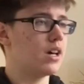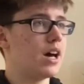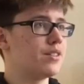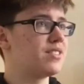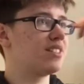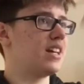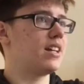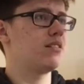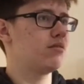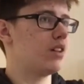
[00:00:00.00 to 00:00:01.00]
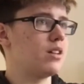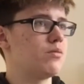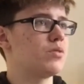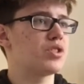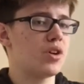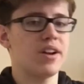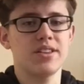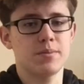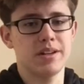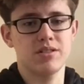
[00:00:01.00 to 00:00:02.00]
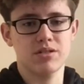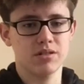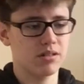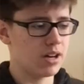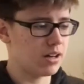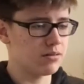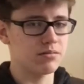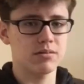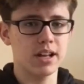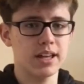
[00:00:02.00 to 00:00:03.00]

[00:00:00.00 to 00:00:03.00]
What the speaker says: and sitting and staring at the beach, and